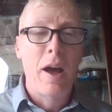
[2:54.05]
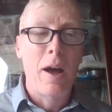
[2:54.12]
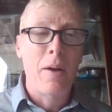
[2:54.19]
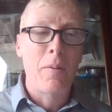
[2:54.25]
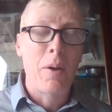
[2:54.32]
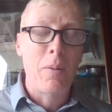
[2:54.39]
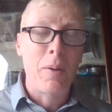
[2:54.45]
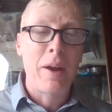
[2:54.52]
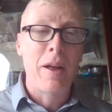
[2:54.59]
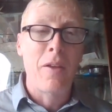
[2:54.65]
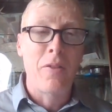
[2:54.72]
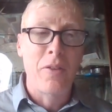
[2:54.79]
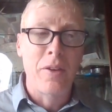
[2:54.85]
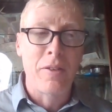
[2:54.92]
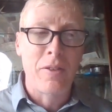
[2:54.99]
And
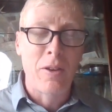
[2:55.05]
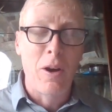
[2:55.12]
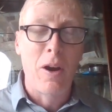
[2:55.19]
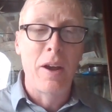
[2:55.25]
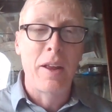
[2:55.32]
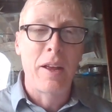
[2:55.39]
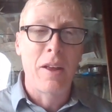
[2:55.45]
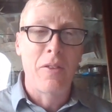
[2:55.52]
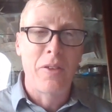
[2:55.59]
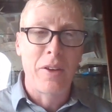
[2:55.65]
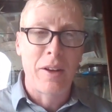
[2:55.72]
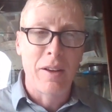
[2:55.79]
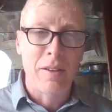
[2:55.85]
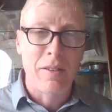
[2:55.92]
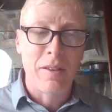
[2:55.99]
it's the starting and it's the
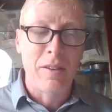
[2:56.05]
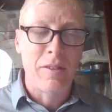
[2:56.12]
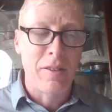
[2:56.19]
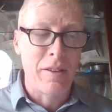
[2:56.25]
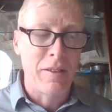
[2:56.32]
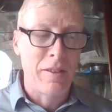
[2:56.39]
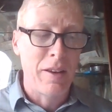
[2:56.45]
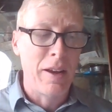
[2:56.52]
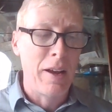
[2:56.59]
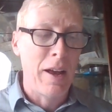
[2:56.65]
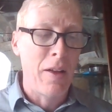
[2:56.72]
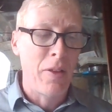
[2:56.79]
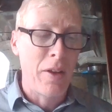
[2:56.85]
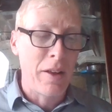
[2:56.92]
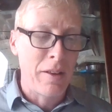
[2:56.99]
consistency.
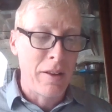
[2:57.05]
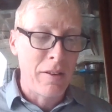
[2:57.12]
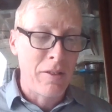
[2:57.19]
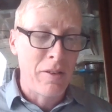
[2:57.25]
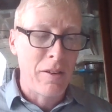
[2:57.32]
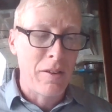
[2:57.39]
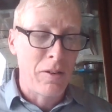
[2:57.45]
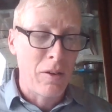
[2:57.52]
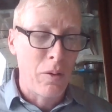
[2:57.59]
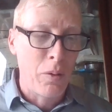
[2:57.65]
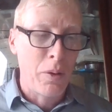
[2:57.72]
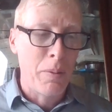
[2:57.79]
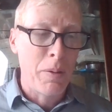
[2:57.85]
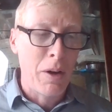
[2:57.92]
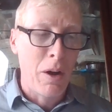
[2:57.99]
And then this is
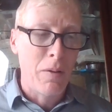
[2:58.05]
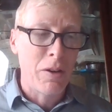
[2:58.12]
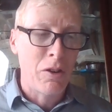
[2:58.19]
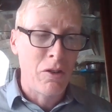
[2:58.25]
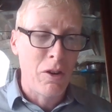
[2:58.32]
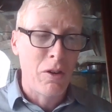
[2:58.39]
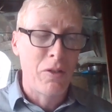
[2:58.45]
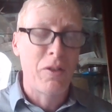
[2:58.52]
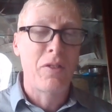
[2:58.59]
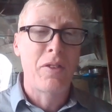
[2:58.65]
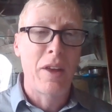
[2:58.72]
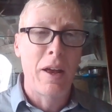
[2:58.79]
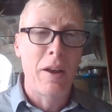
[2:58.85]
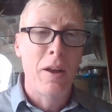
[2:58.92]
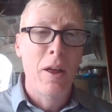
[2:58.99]
the menorah shows us
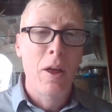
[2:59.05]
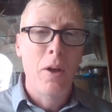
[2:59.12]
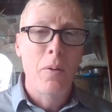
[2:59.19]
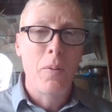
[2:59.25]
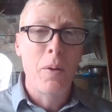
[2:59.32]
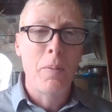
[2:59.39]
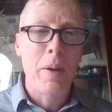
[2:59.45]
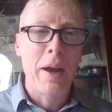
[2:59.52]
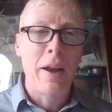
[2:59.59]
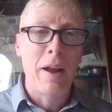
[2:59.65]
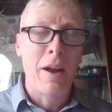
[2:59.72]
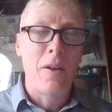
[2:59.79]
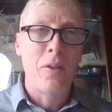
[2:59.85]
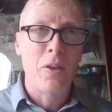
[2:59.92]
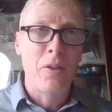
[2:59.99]
that we may
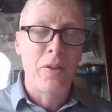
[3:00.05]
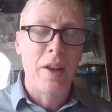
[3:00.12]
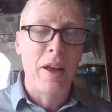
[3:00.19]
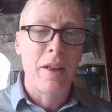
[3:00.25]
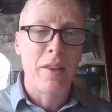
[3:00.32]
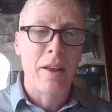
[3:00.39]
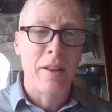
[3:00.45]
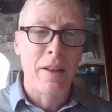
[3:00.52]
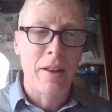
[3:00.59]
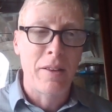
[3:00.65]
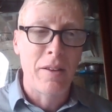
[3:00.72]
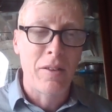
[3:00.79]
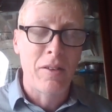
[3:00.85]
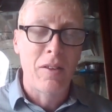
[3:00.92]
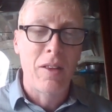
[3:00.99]
not understand and that
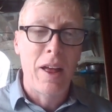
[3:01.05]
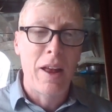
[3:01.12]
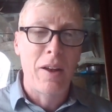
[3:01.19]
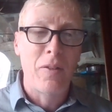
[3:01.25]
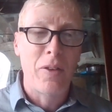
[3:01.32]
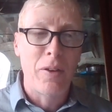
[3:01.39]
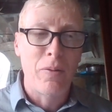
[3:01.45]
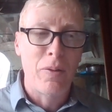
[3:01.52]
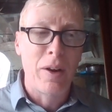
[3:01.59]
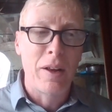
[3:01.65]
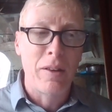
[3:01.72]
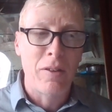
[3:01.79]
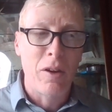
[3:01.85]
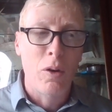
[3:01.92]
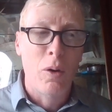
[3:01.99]
there's a lot of
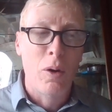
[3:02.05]
different